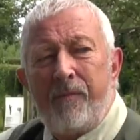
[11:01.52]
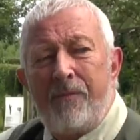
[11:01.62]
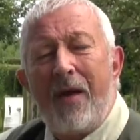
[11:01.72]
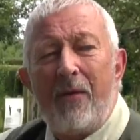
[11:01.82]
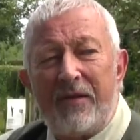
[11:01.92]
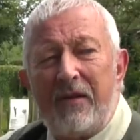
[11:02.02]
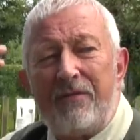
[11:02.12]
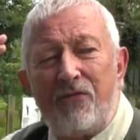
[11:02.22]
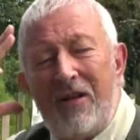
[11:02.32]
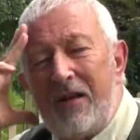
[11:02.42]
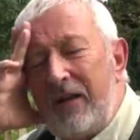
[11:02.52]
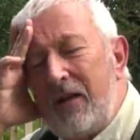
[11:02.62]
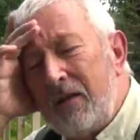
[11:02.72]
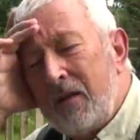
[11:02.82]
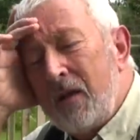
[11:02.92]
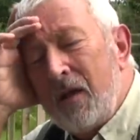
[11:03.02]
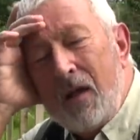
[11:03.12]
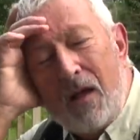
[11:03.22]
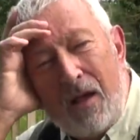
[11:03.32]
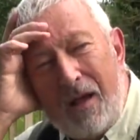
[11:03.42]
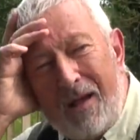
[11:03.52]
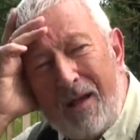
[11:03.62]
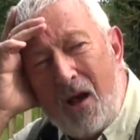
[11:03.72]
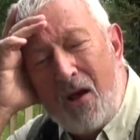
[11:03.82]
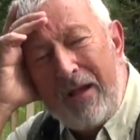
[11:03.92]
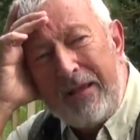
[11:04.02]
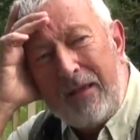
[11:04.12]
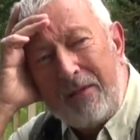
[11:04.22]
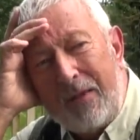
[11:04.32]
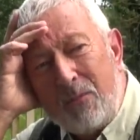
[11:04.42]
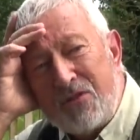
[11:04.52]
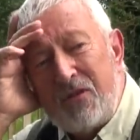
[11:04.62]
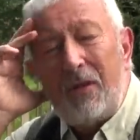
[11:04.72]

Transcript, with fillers: no, it didn't really. Uh, I, it, it, was,